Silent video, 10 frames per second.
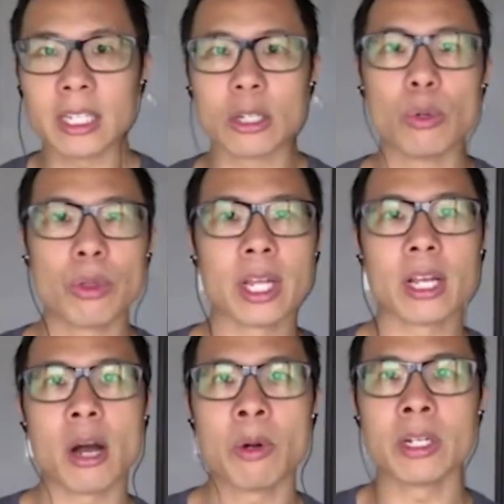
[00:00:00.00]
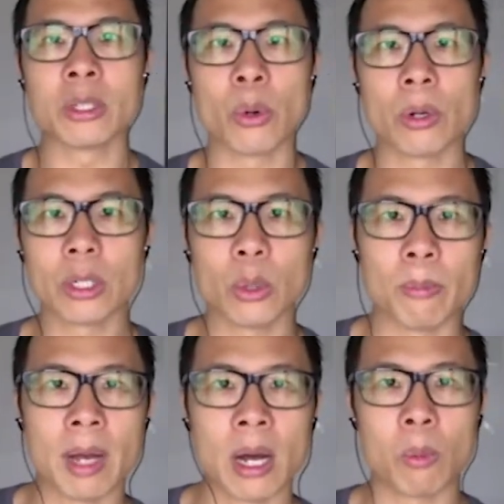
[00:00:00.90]
cool thing I wanted to talk to you
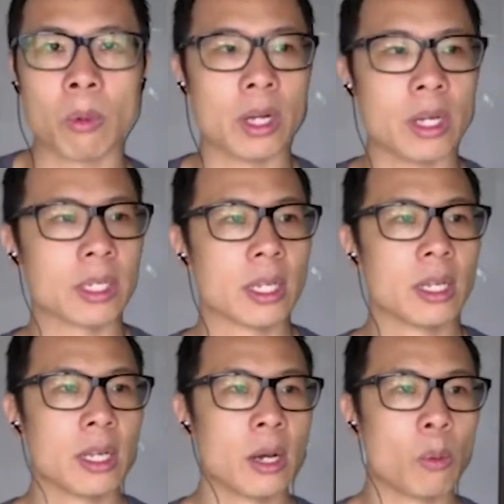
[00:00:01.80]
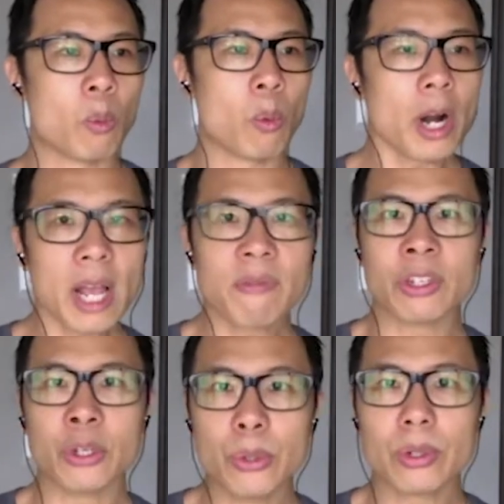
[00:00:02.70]
about was what have
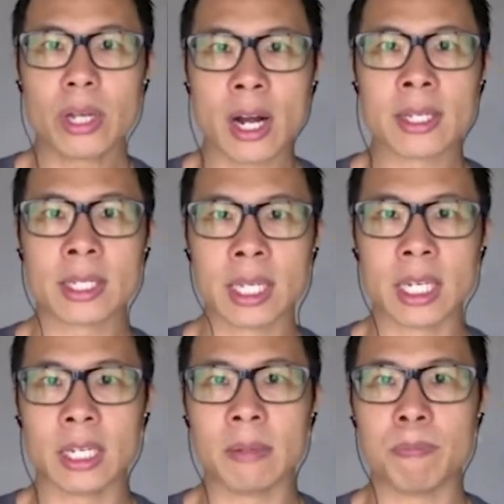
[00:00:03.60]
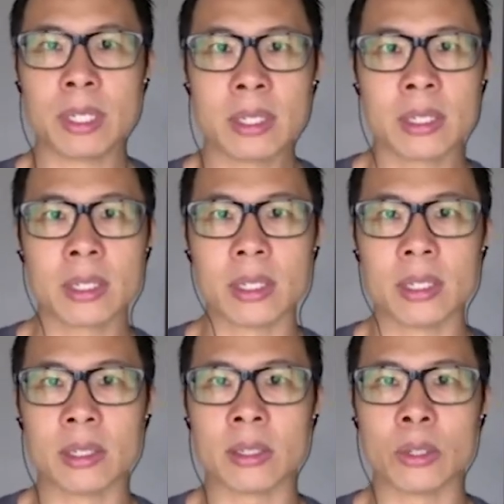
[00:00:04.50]
you kind of seen
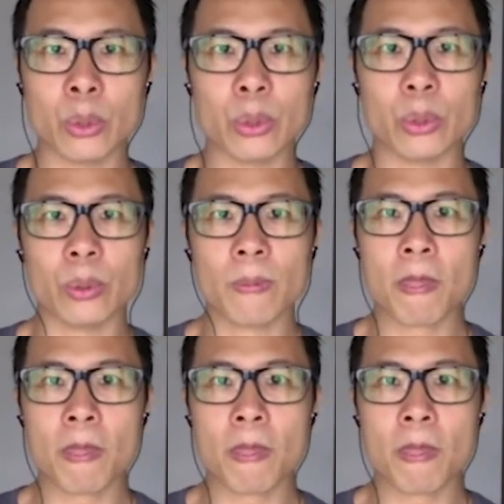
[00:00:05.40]
businesses do,